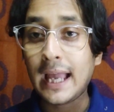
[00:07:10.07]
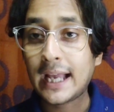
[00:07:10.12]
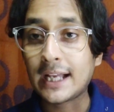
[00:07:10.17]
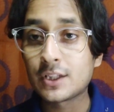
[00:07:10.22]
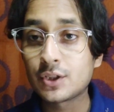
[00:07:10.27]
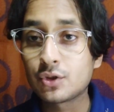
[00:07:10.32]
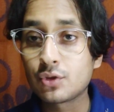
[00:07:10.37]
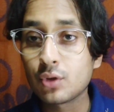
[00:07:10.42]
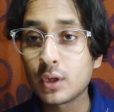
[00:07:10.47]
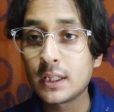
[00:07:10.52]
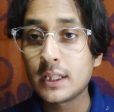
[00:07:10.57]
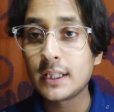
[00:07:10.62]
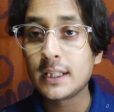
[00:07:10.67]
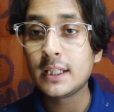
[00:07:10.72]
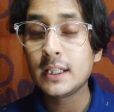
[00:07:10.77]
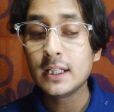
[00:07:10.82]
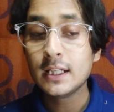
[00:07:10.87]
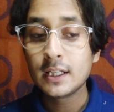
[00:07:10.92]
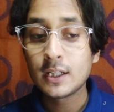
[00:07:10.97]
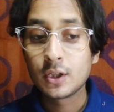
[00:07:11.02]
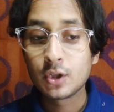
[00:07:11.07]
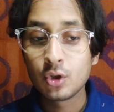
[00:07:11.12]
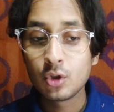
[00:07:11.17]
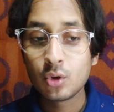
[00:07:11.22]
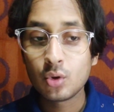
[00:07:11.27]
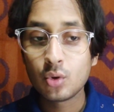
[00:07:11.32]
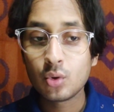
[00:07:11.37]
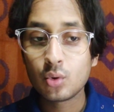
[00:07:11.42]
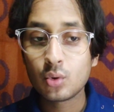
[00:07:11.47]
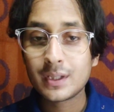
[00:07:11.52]
actually
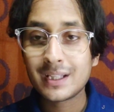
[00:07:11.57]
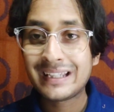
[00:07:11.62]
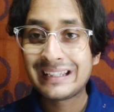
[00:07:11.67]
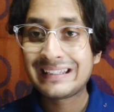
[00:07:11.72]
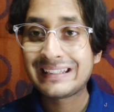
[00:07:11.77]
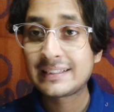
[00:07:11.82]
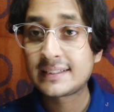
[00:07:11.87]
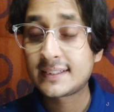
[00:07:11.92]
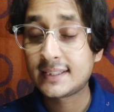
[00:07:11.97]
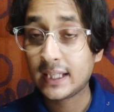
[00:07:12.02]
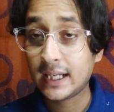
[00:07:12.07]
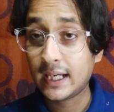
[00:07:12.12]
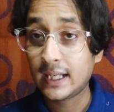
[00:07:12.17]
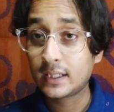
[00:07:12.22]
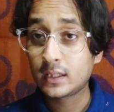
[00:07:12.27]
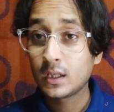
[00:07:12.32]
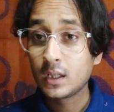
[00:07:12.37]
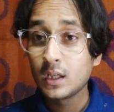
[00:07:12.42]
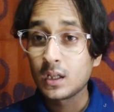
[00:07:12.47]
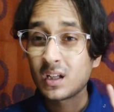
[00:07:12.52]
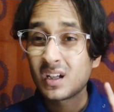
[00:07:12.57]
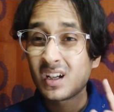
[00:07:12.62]
know is that